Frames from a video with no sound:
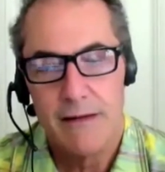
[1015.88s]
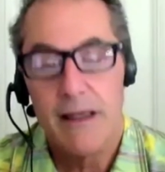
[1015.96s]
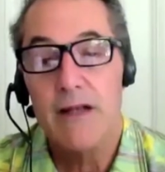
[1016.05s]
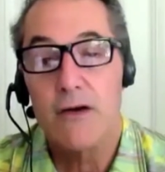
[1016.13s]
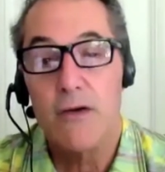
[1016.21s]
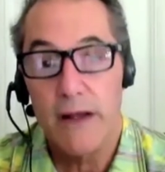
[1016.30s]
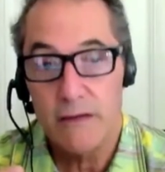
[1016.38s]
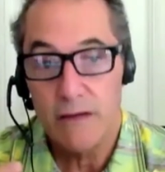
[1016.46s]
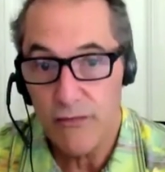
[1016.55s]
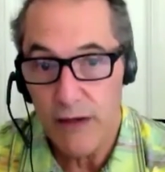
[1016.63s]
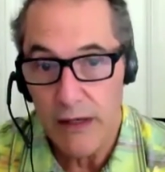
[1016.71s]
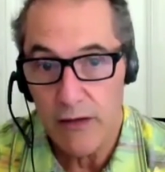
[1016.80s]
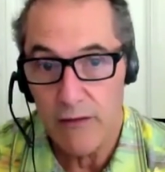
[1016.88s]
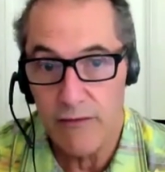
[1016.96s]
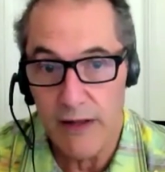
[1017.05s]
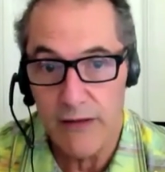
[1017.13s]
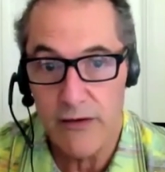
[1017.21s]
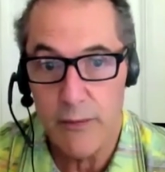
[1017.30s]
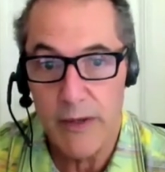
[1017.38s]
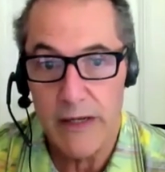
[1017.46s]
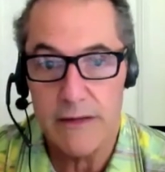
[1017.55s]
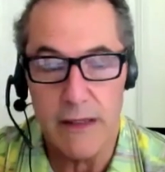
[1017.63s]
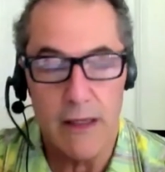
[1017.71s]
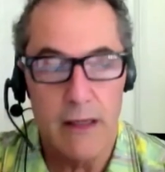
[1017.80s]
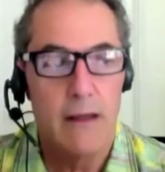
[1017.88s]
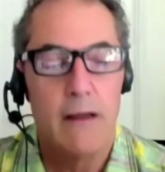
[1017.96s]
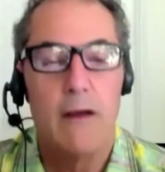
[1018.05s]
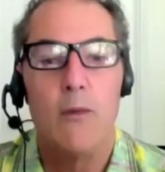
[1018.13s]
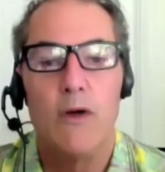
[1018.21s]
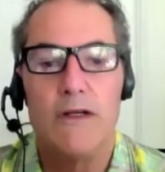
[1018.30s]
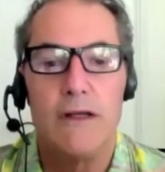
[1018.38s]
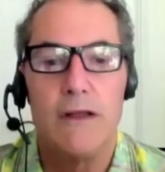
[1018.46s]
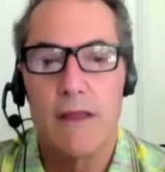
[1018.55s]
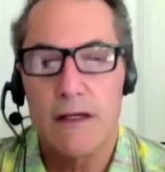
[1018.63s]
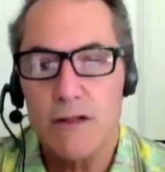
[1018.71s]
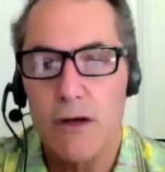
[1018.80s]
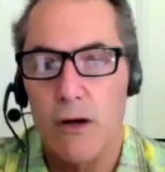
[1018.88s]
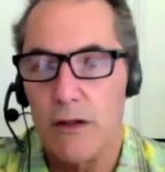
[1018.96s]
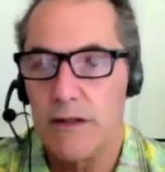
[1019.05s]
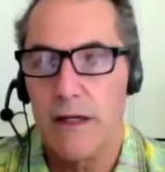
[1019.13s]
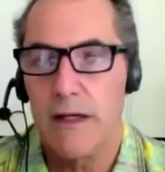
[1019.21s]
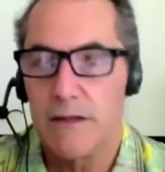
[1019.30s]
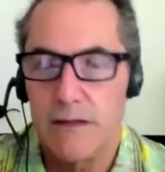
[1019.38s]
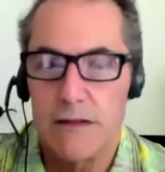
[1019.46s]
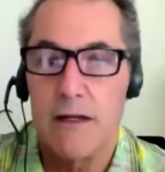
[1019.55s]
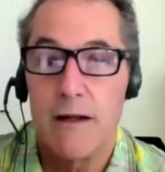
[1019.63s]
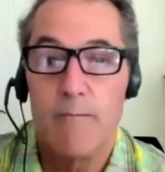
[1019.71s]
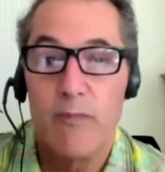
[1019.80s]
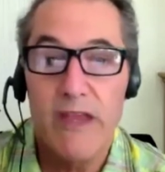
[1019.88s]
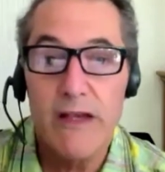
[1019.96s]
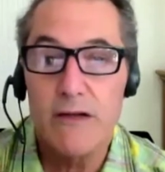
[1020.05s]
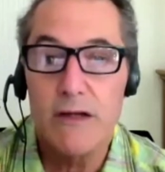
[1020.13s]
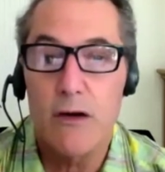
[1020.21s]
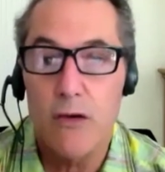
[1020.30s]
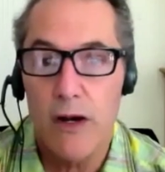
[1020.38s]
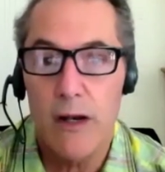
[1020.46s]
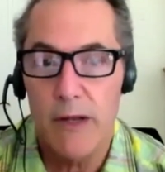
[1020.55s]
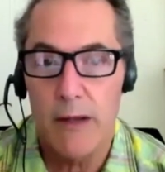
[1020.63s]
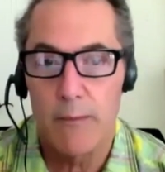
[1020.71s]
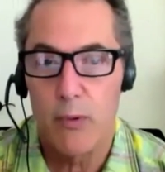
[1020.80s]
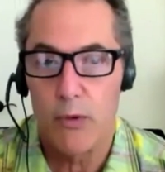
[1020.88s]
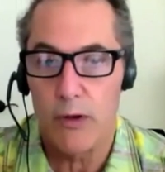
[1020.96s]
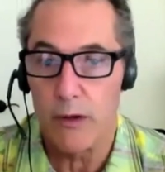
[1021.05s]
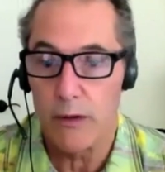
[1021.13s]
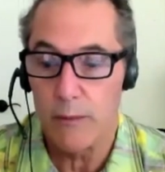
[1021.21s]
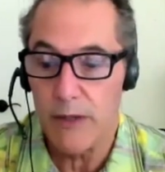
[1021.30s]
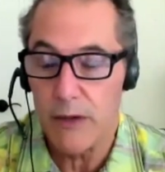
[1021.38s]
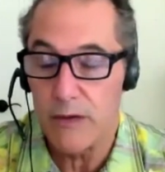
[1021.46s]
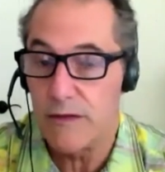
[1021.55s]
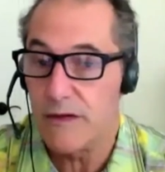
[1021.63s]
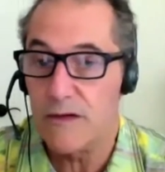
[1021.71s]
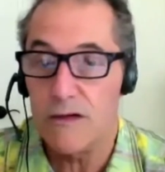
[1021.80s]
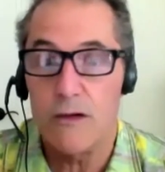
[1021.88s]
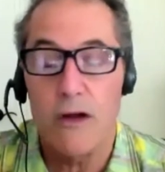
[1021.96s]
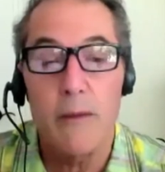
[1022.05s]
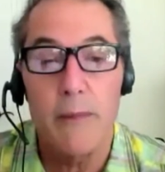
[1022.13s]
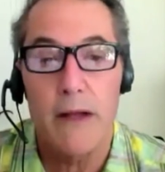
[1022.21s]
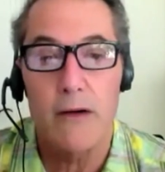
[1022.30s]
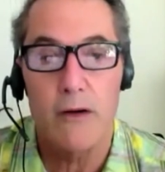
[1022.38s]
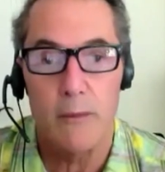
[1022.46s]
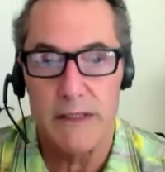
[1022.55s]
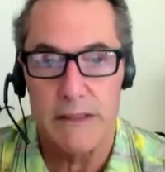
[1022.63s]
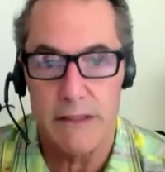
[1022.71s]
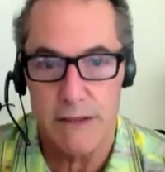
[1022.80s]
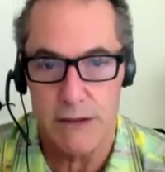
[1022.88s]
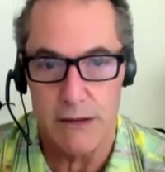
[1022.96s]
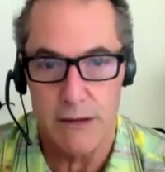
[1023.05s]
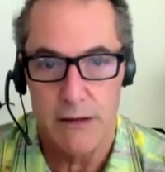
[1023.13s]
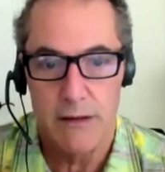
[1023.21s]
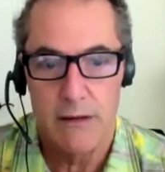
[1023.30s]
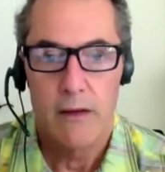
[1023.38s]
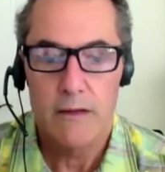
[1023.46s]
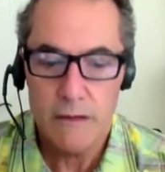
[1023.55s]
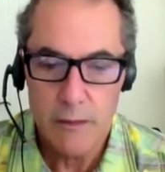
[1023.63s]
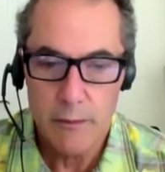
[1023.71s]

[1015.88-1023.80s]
it creates this feeling of vulnerability, which in this context is incredibly important because this is not about competition. This is